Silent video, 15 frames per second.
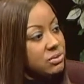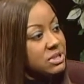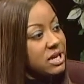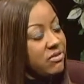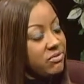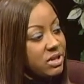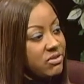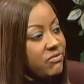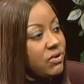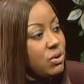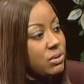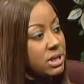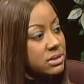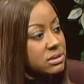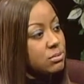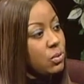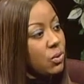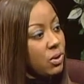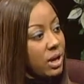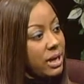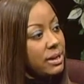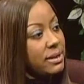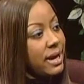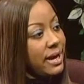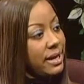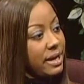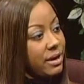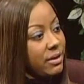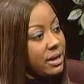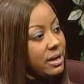definitely focus more in that
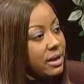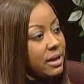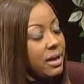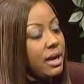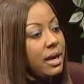area,